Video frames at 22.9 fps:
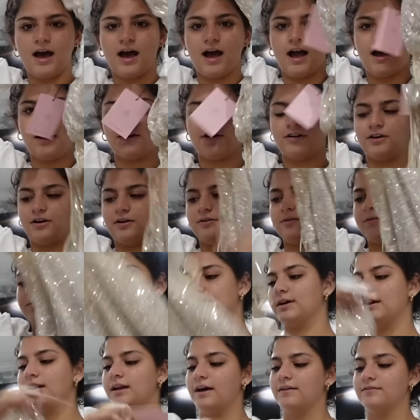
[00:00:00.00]
I don't know. We're
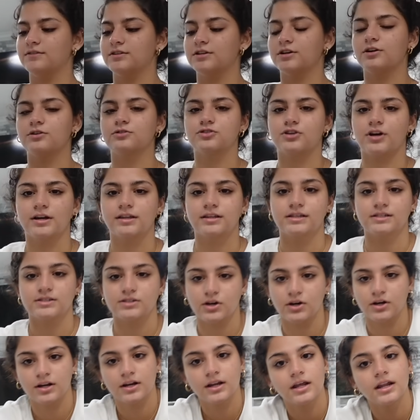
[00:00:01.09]
going to have to go try these
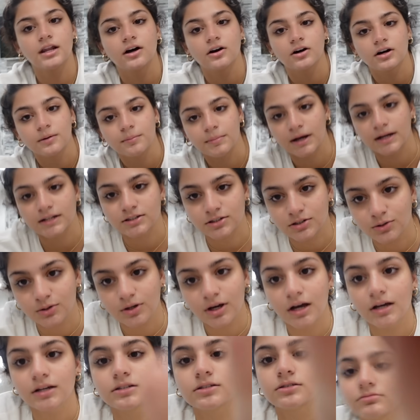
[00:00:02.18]
on, and I'll come back to you
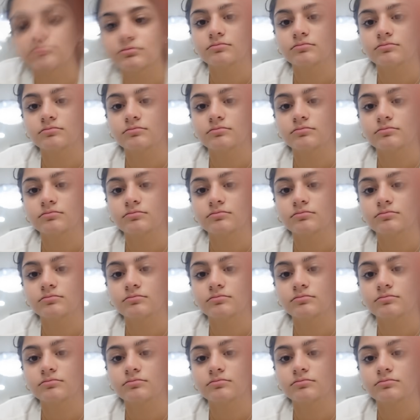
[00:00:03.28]
guys.